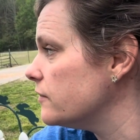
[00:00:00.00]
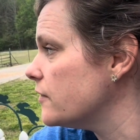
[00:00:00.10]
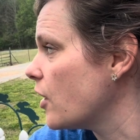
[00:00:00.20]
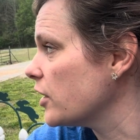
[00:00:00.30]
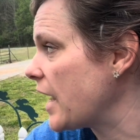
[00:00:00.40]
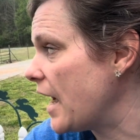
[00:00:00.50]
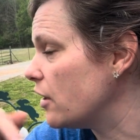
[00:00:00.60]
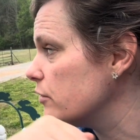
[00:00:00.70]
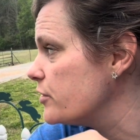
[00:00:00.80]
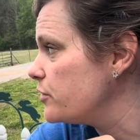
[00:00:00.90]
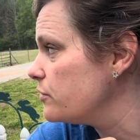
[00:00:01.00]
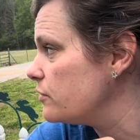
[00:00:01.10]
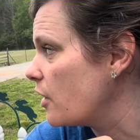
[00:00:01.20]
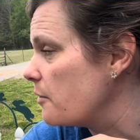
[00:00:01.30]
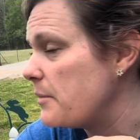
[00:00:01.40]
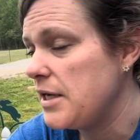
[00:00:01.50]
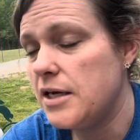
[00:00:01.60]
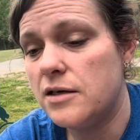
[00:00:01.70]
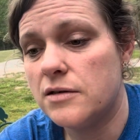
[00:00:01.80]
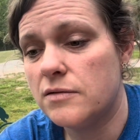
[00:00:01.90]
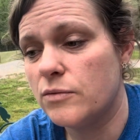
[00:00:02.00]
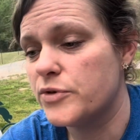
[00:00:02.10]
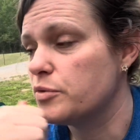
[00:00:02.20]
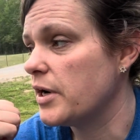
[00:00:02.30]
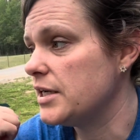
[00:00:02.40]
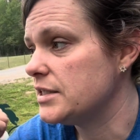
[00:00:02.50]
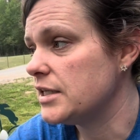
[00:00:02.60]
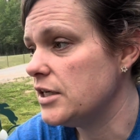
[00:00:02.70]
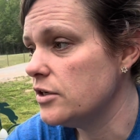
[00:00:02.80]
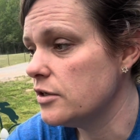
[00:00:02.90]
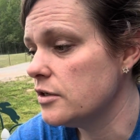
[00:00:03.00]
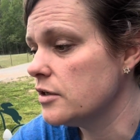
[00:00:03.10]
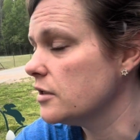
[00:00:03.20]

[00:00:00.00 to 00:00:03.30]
our meat was raised here.